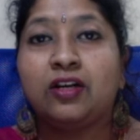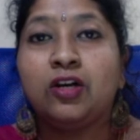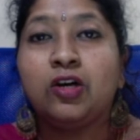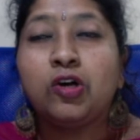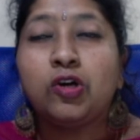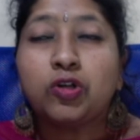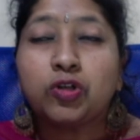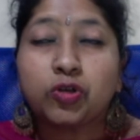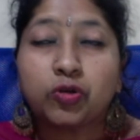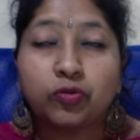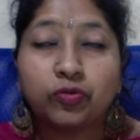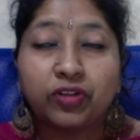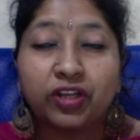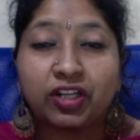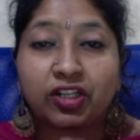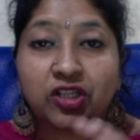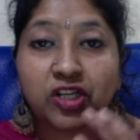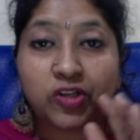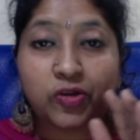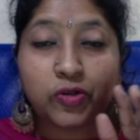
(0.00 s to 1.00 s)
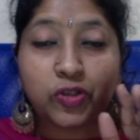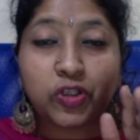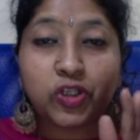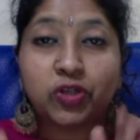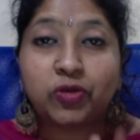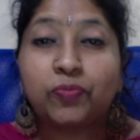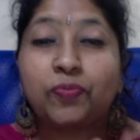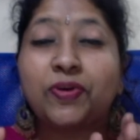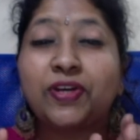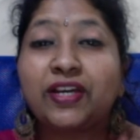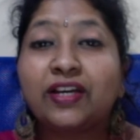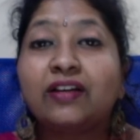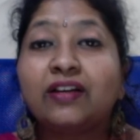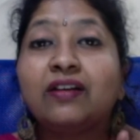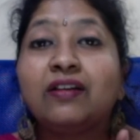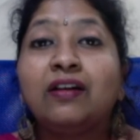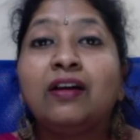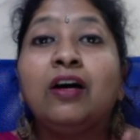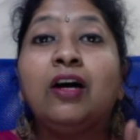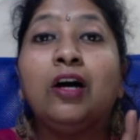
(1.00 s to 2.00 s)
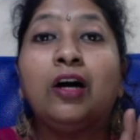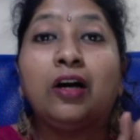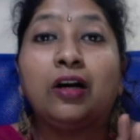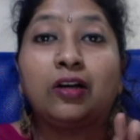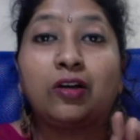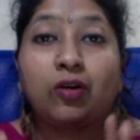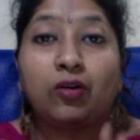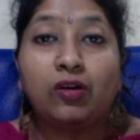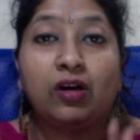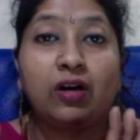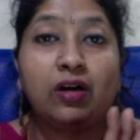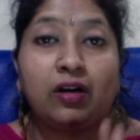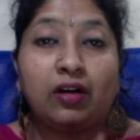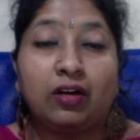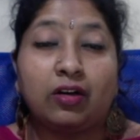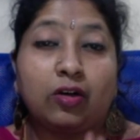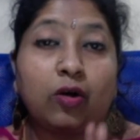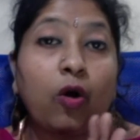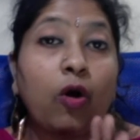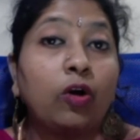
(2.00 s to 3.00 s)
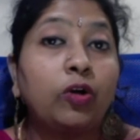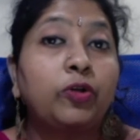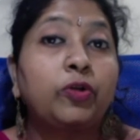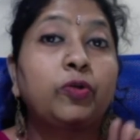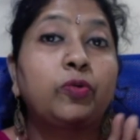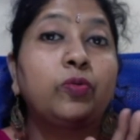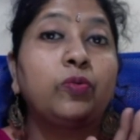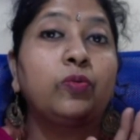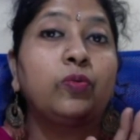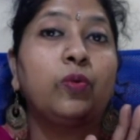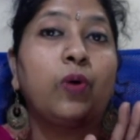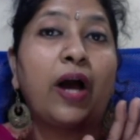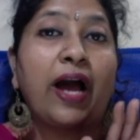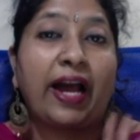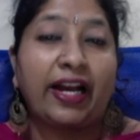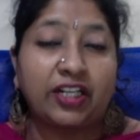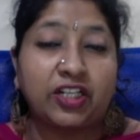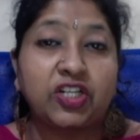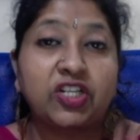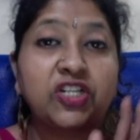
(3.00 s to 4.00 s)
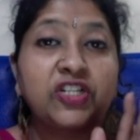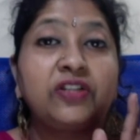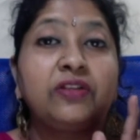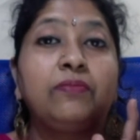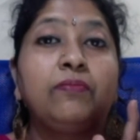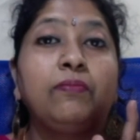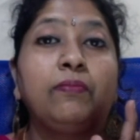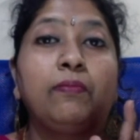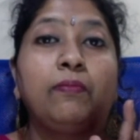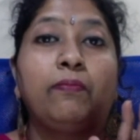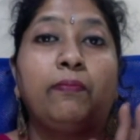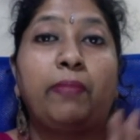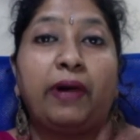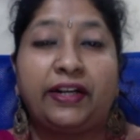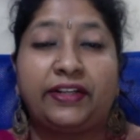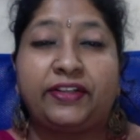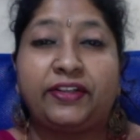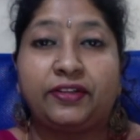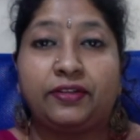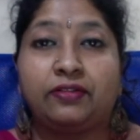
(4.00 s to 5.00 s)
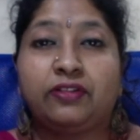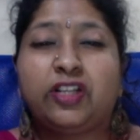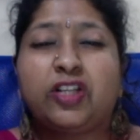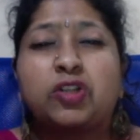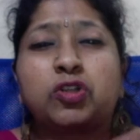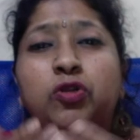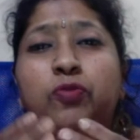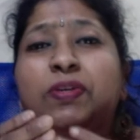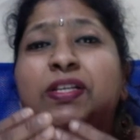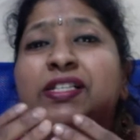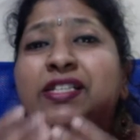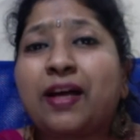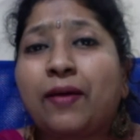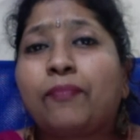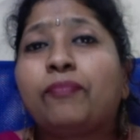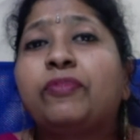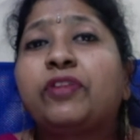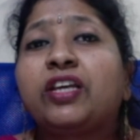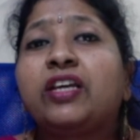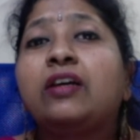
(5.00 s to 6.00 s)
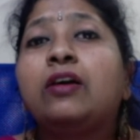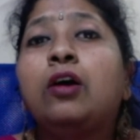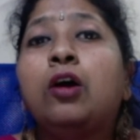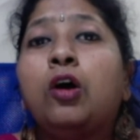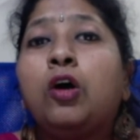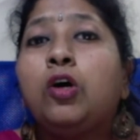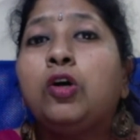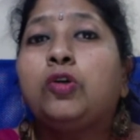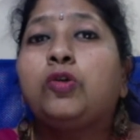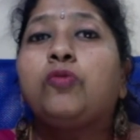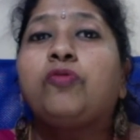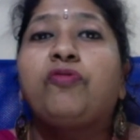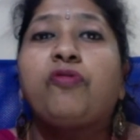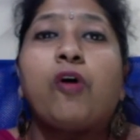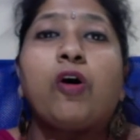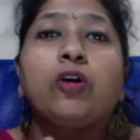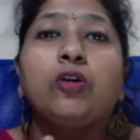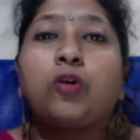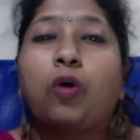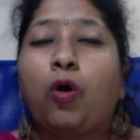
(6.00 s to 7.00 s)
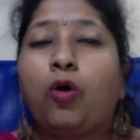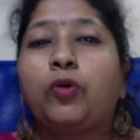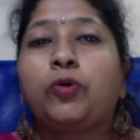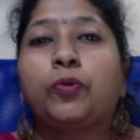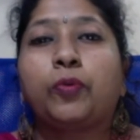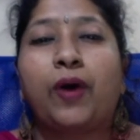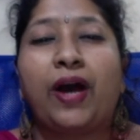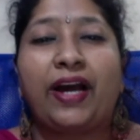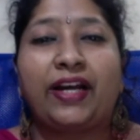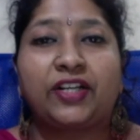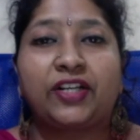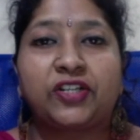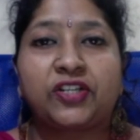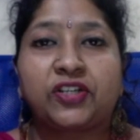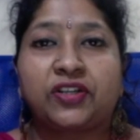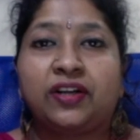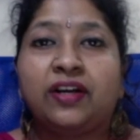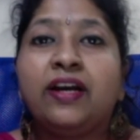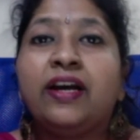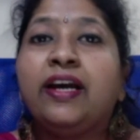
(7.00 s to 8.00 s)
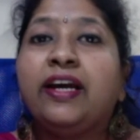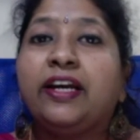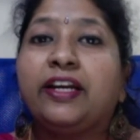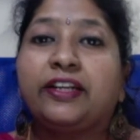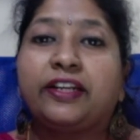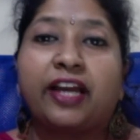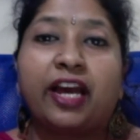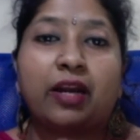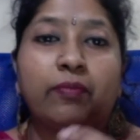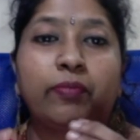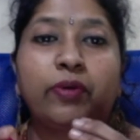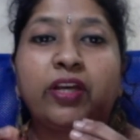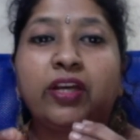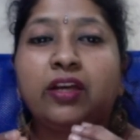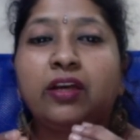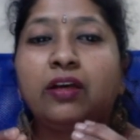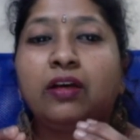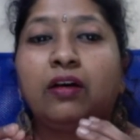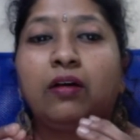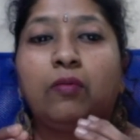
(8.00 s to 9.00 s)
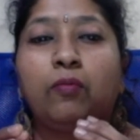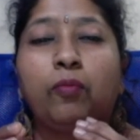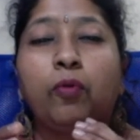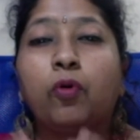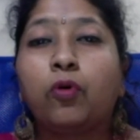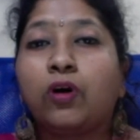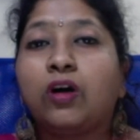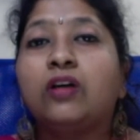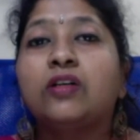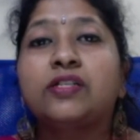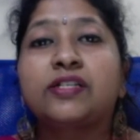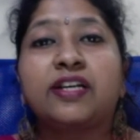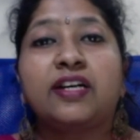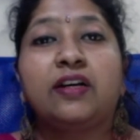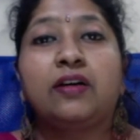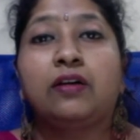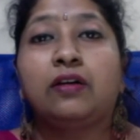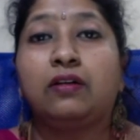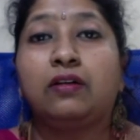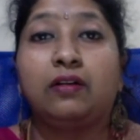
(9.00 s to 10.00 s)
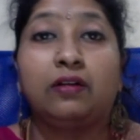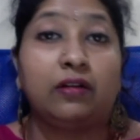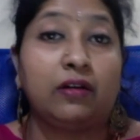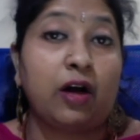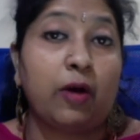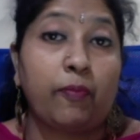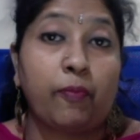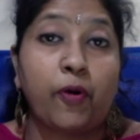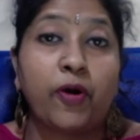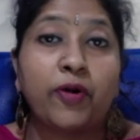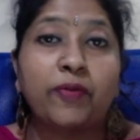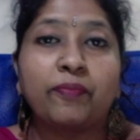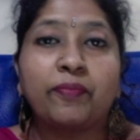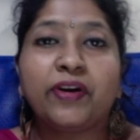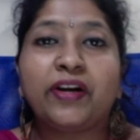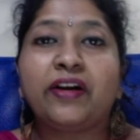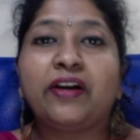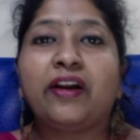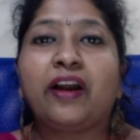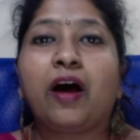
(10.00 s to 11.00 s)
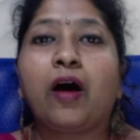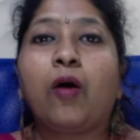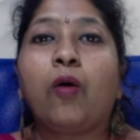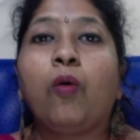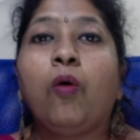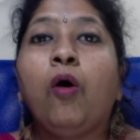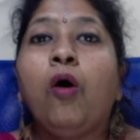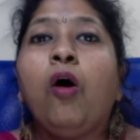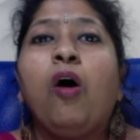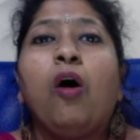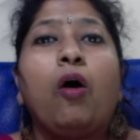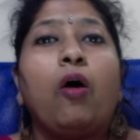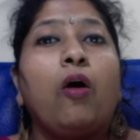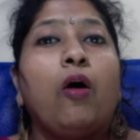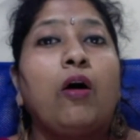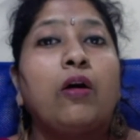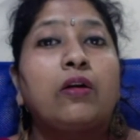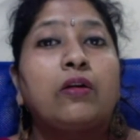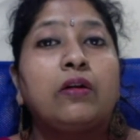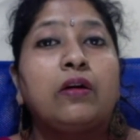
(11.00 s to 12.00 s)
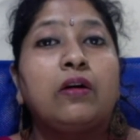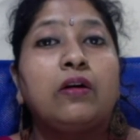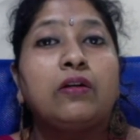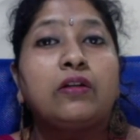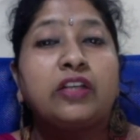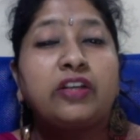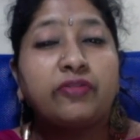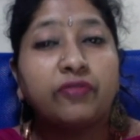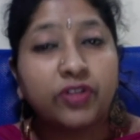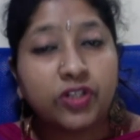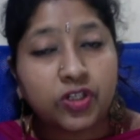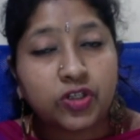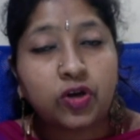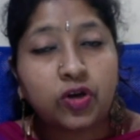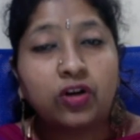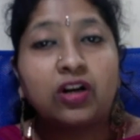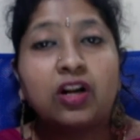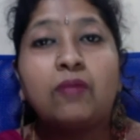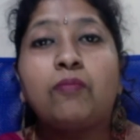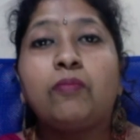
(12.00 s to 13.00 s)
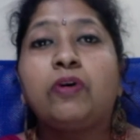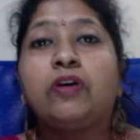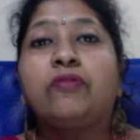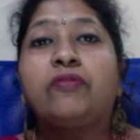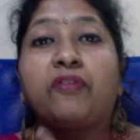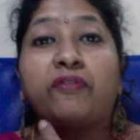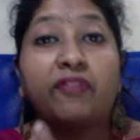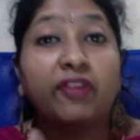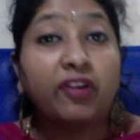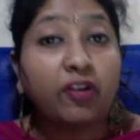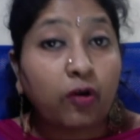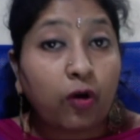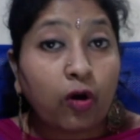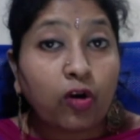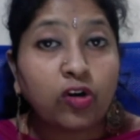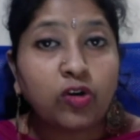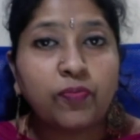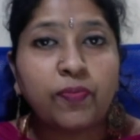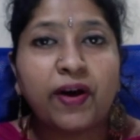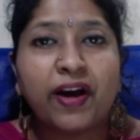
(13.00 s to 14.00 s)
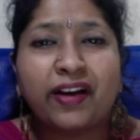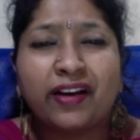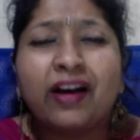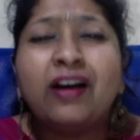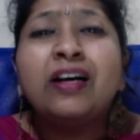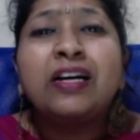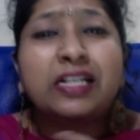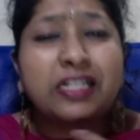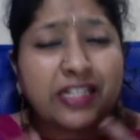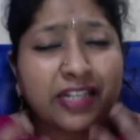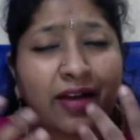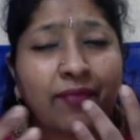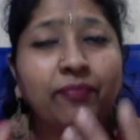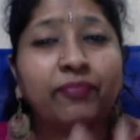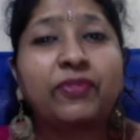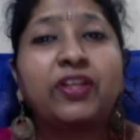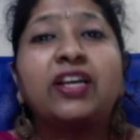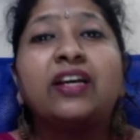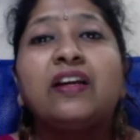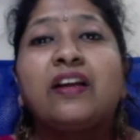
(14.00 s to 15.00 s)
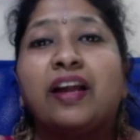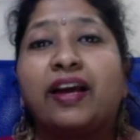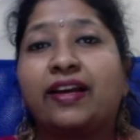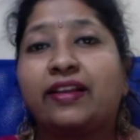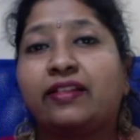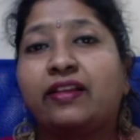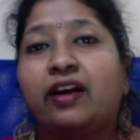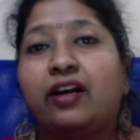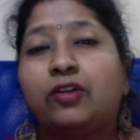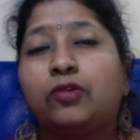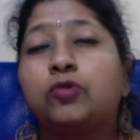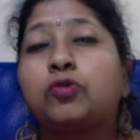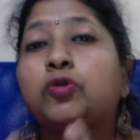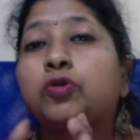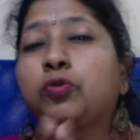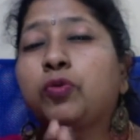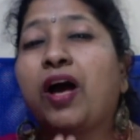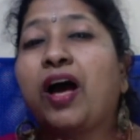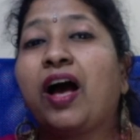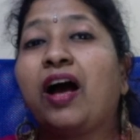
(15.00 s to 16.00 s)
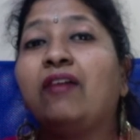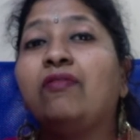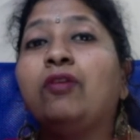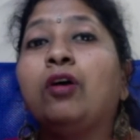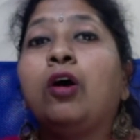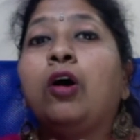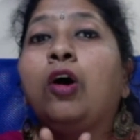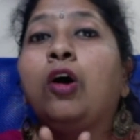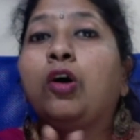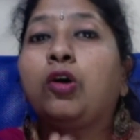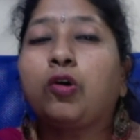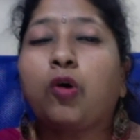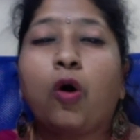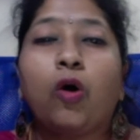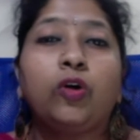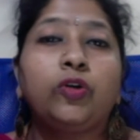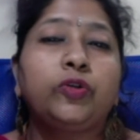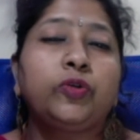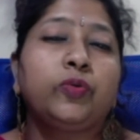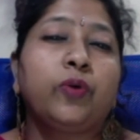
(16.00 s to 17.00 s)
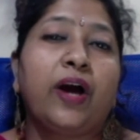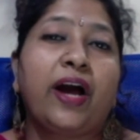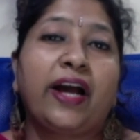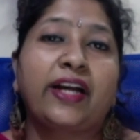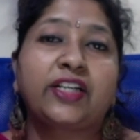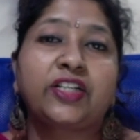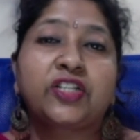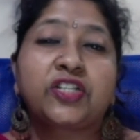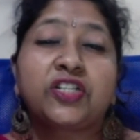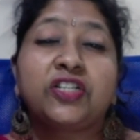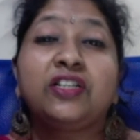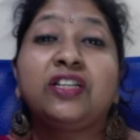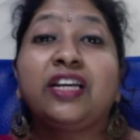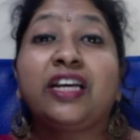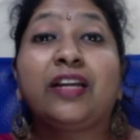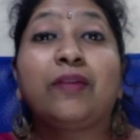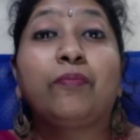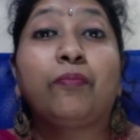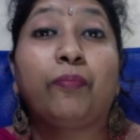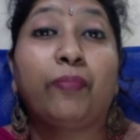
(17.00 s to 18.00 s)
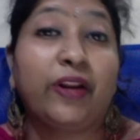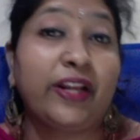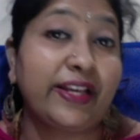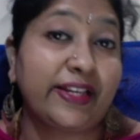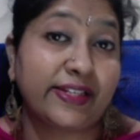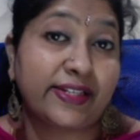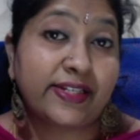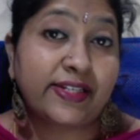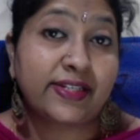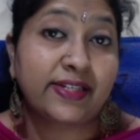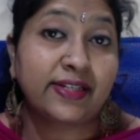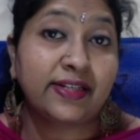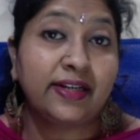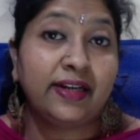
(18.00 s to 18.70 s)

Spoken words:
So there should be a call to action button. There should be something for call to action. It can be book us a appointment now, or give us your number, we will call you back. Something like that. You should have call to action in place,